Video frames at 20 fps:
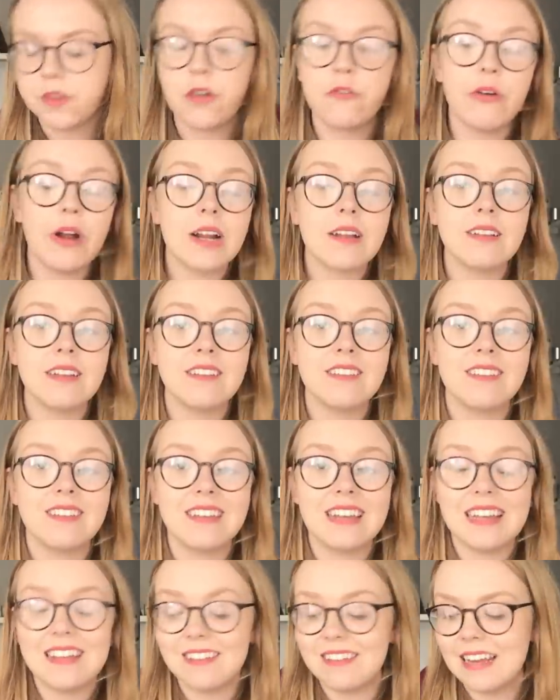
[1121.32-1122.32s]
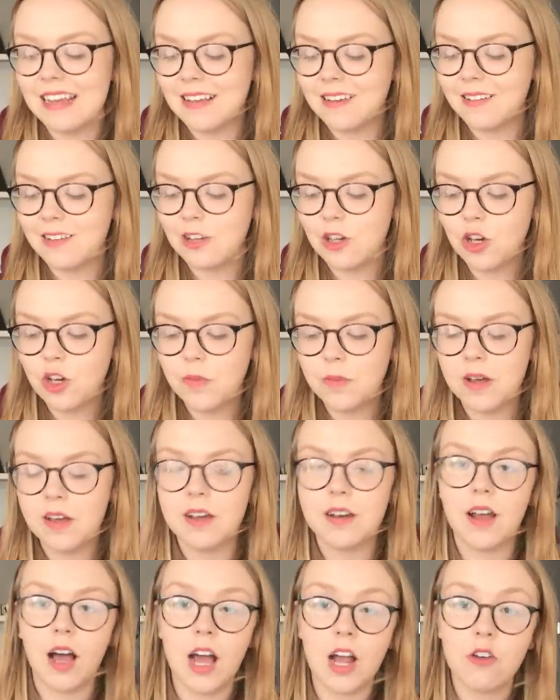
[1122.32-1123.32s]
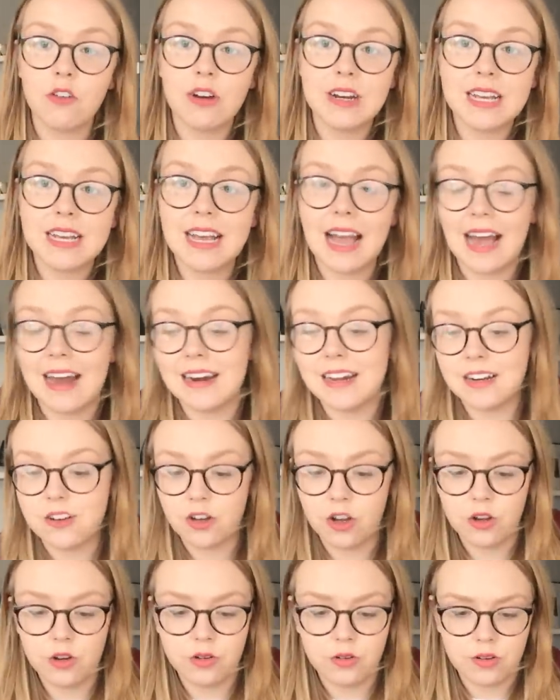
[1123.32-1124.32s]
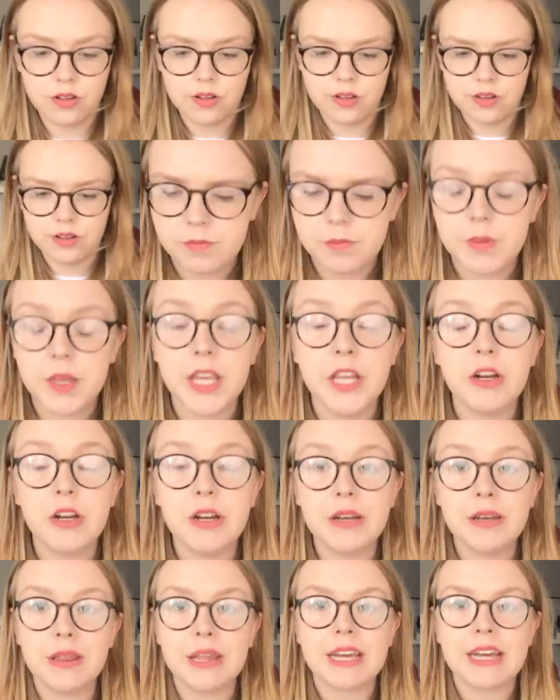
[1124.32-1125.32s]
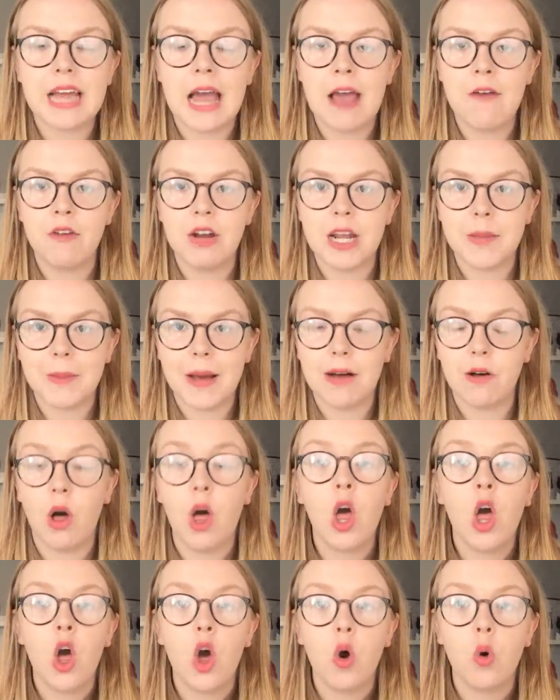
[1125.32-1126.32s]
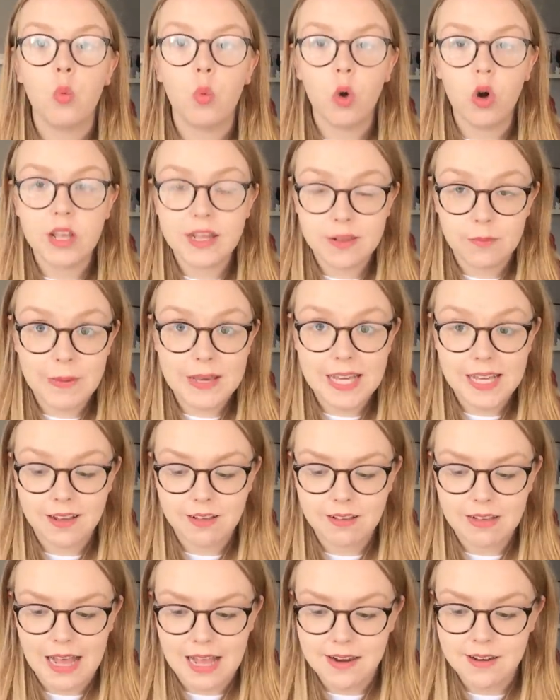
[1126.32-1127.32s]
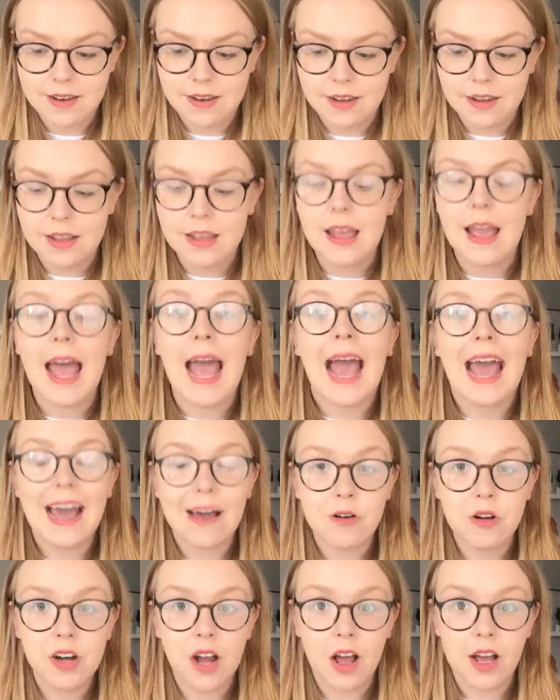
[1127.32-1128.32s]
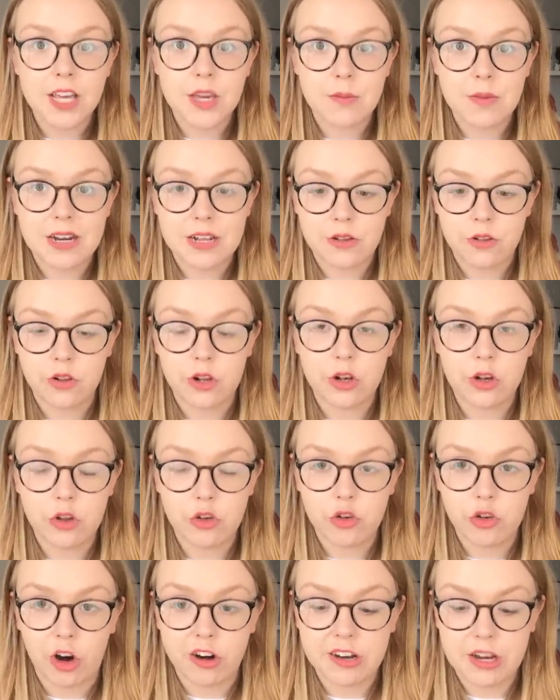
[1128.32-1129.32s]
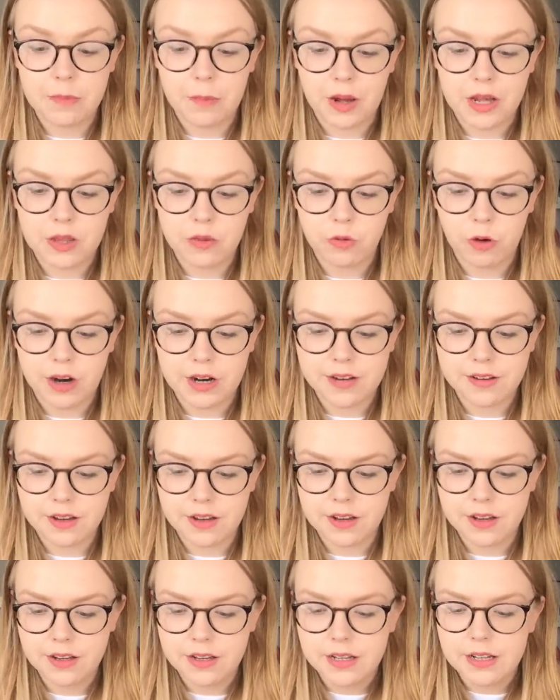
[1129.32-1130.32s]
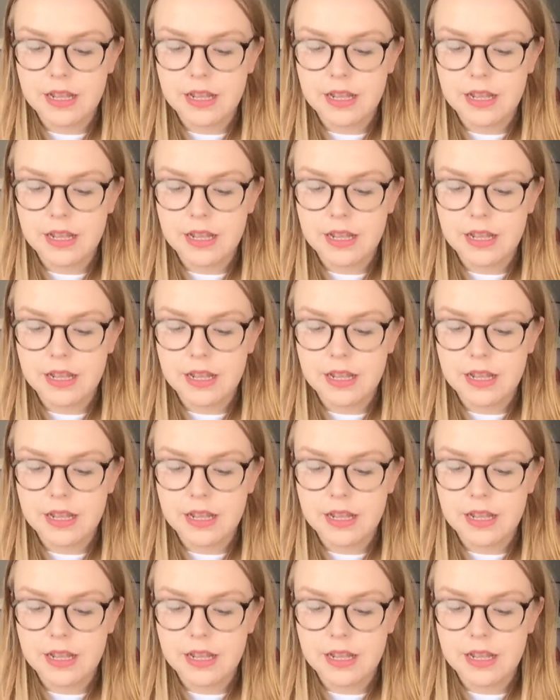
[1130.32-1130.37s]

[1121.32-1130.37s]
facts and statistics, humour and irony, anecdotes. You need to think carefully about what is being said, how an argument is constructed by the writer,